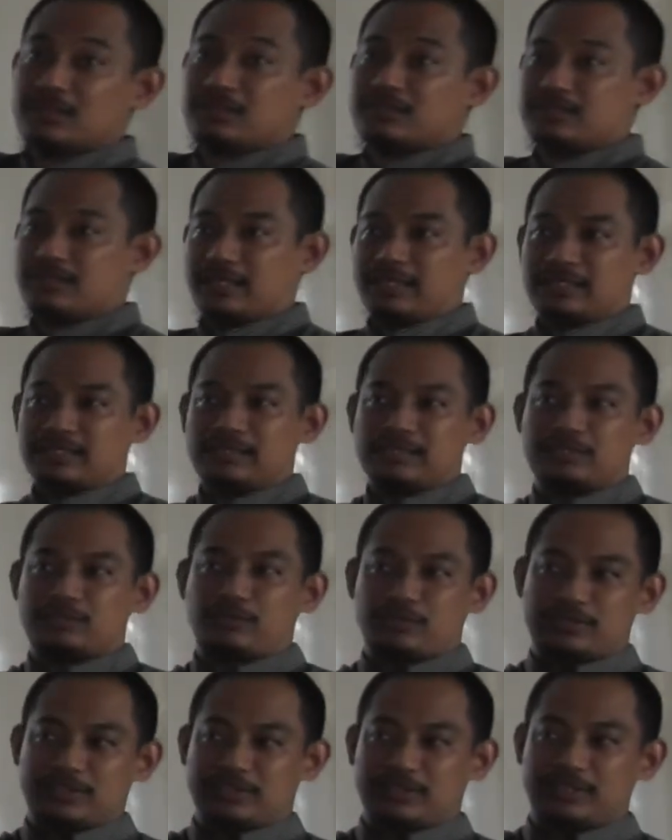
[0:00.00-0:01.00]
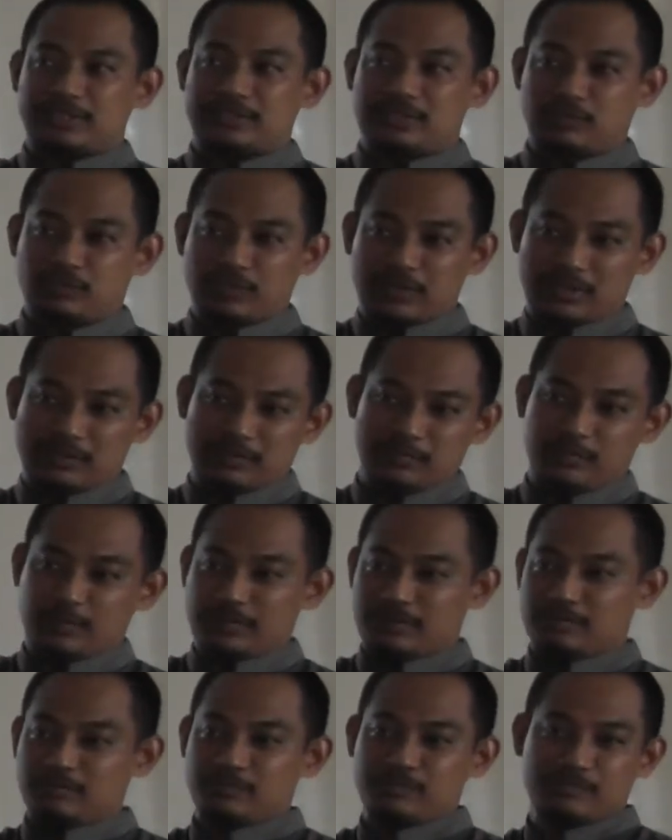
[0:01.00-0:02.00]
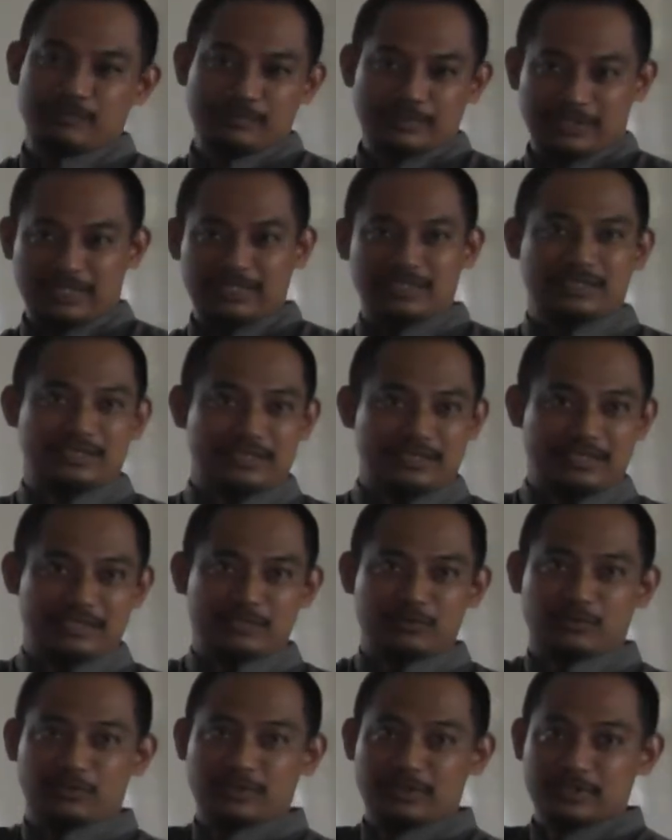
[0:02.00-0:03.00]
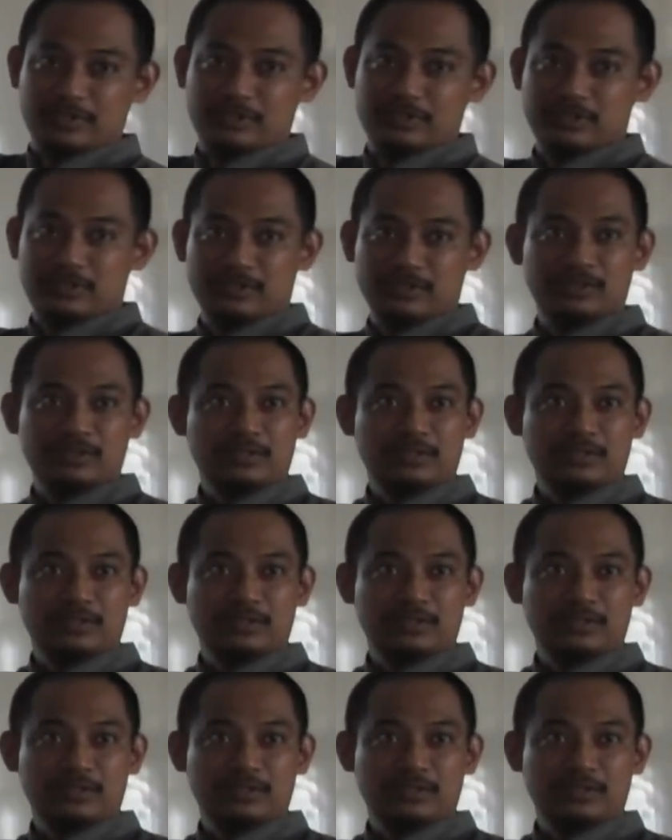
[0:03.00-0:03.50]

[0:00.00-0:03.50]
then the question and answer will really drill you on this.